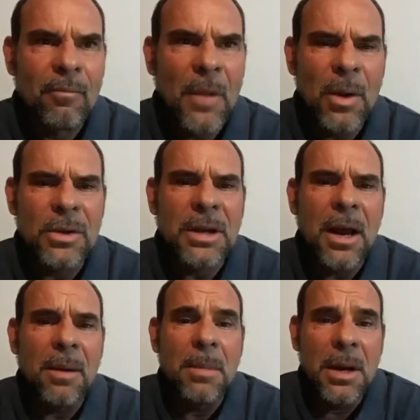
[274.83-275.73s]
it was
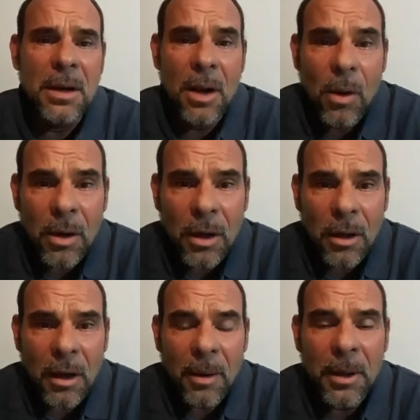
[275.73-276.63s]
kind of
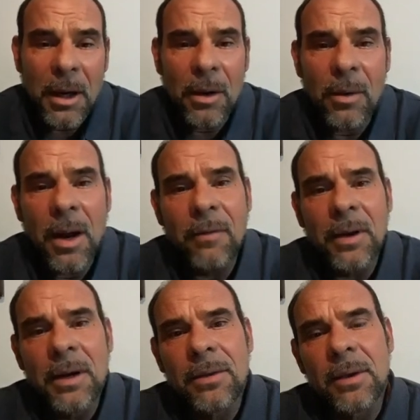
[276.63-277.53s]
mediocre. I mean, I don't have
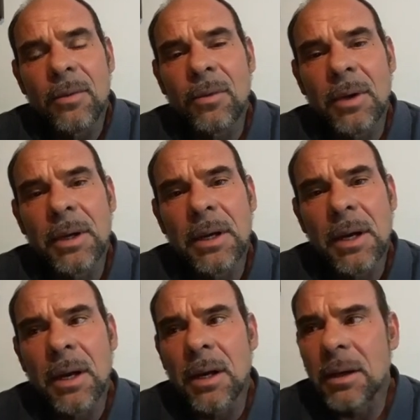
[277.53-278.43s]
anything really
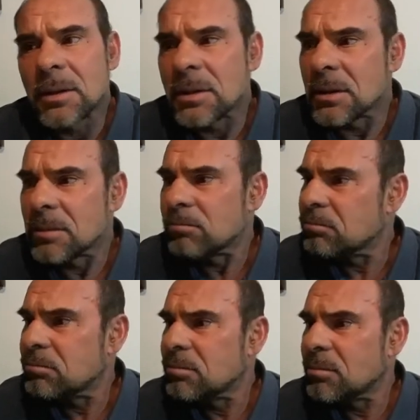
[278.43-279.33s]
to
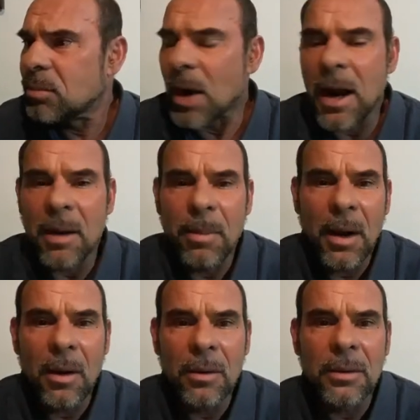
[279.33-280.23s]
brag
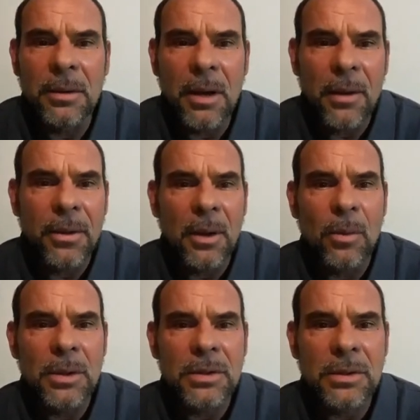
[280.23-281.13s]
about. Nothing
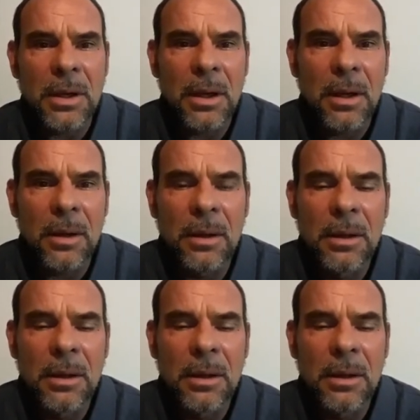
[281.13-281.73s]
was uh,